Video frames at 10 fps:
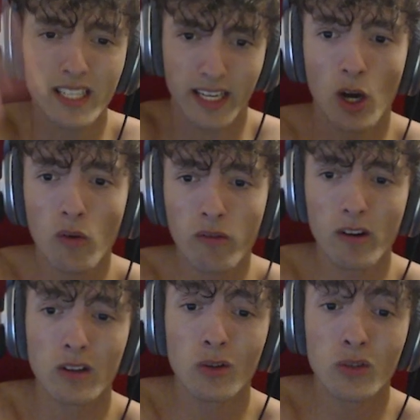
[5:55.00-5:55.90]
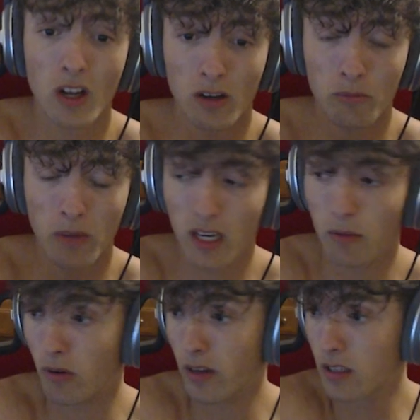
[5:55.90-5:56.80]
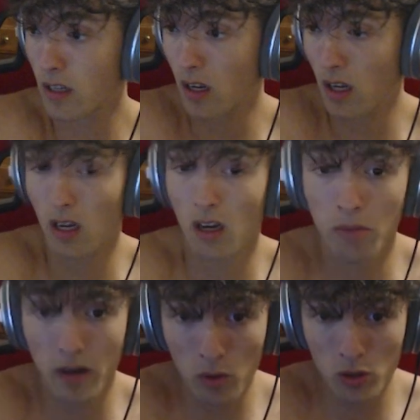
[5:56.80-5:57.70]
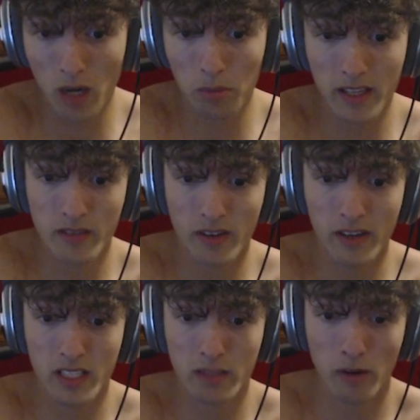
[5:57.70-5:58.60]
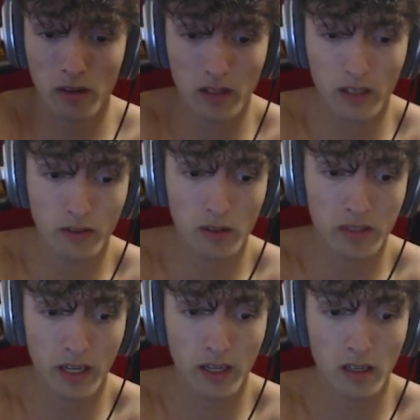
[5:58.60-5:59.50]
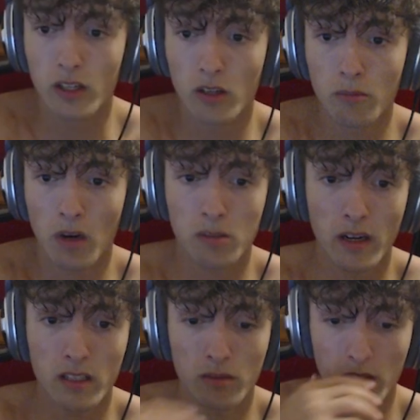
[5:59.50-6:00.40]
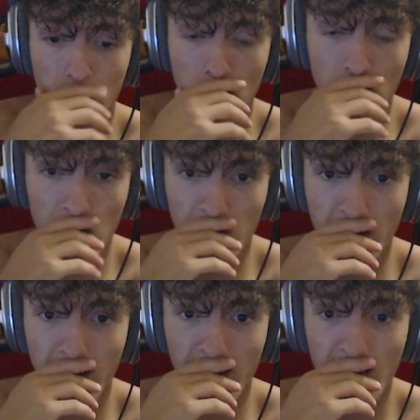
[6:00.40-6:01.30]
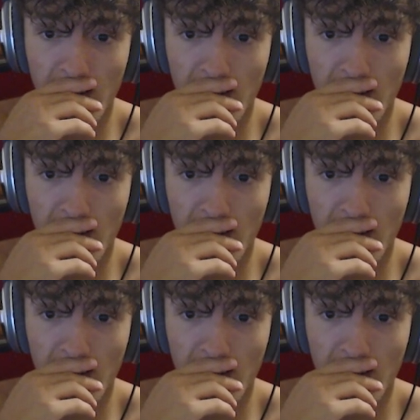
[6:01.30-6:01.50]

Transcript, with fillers: it. Hopefully we don't lose all our money, boys. But we'll try to play this very smart. You feel what I'm saying? Good multipliers from the start. Okay.